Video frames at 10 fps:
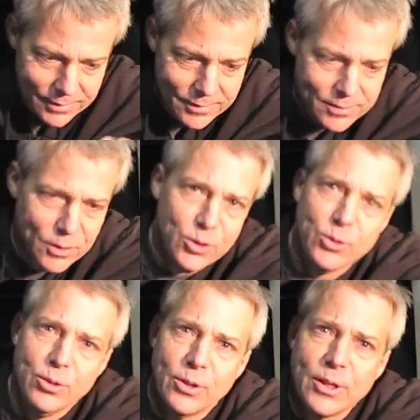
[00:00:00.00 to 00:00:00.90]
so
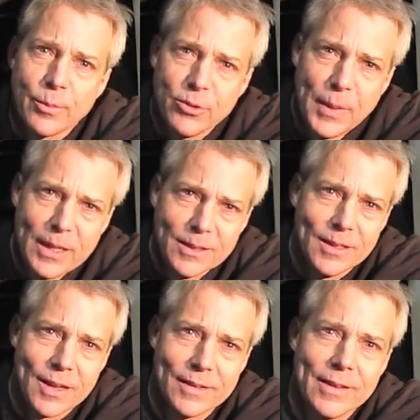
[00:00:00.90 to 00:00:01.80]
you, you end up spending a
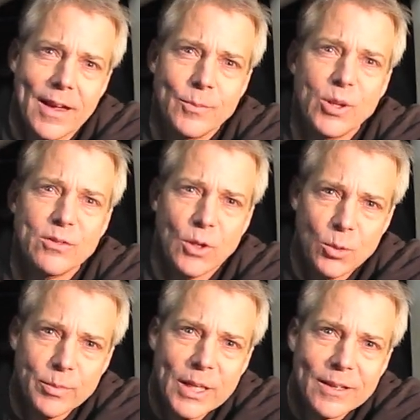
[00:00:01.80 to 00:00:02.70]
lot of time with a
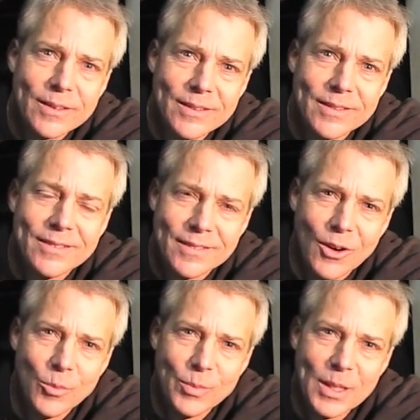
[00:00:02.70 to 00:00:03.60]
voltmeter and
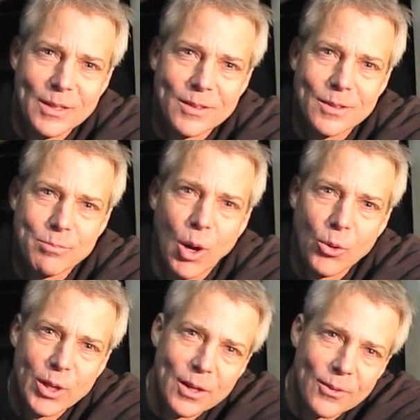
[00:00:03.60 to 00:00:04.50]
ohm meter and
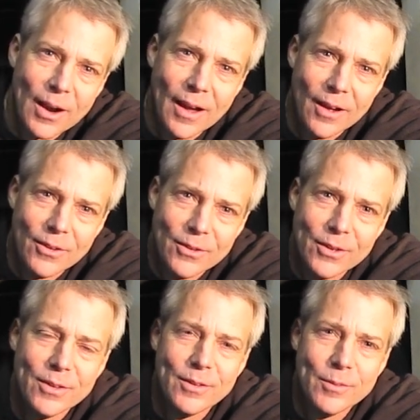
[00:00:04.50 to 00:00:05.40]
poking around
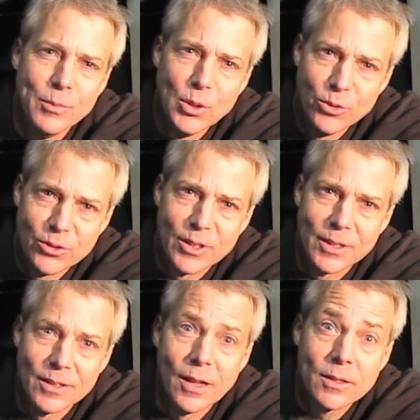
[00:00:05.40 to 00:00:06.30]
and
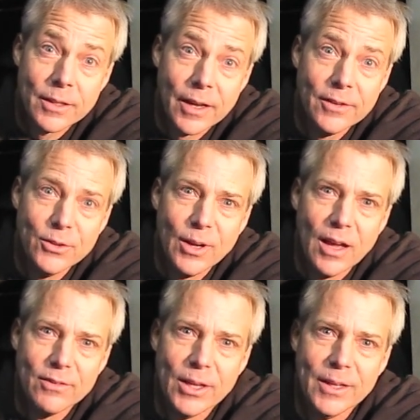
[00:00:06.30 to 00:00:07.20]
musing. And luckily I do
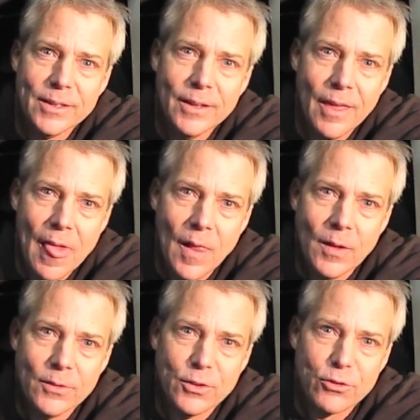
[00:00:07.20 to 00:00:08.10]
have a
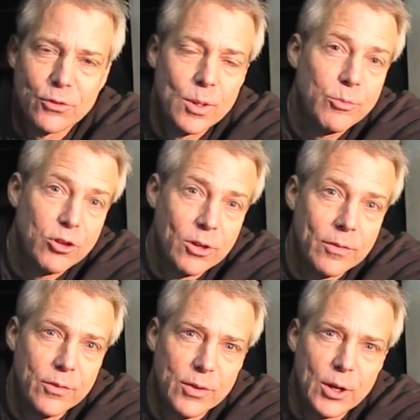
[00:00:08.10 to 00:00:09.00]
description
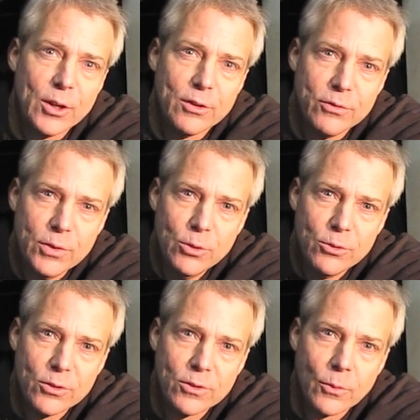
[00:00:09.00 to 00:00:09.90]
of the various
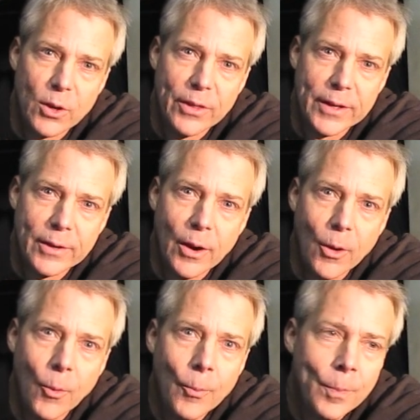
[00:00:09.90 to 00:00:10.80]
fuses and where they
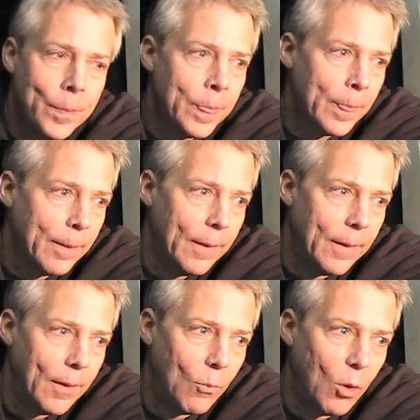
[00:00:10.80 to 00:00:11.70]
go.
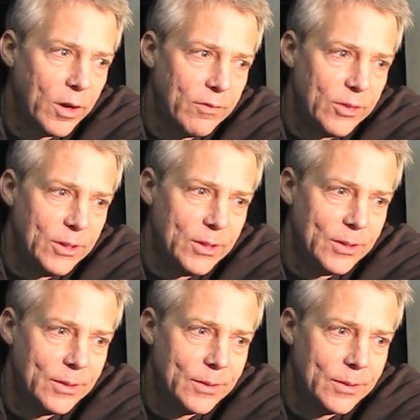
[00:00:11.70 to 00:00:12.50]
Uh, one of the